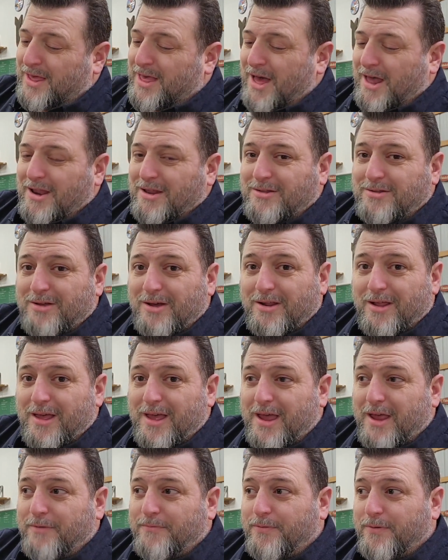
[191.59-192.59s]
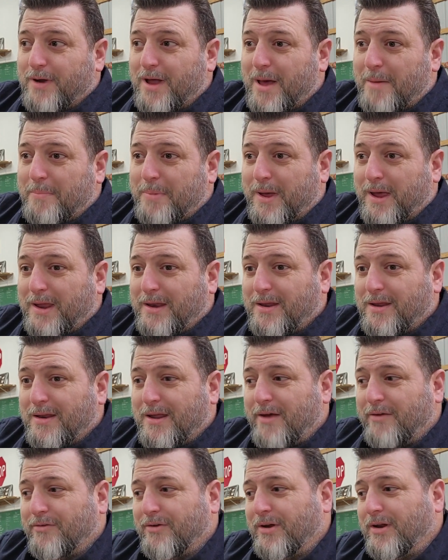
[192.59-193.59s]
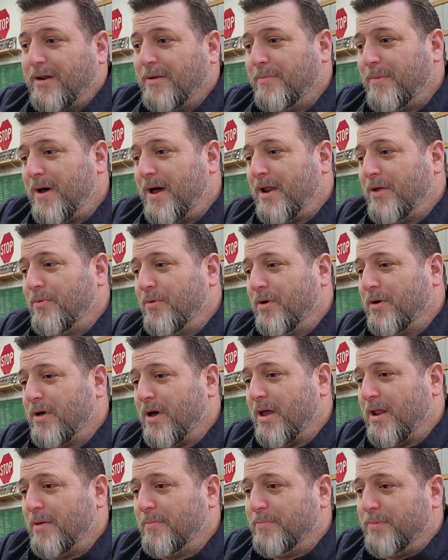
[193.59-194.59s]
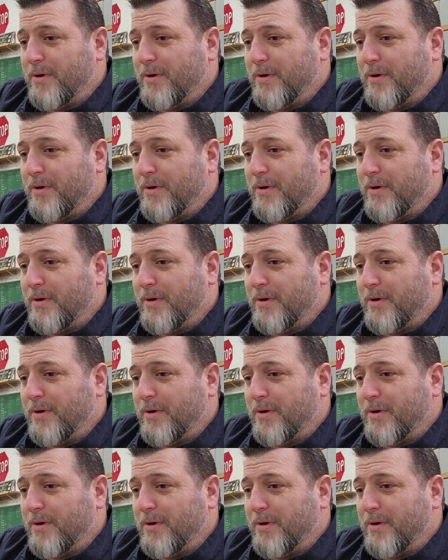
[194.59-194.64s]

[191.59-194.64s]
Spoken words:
I got a ton of hate for not painting it after I did the body work on it,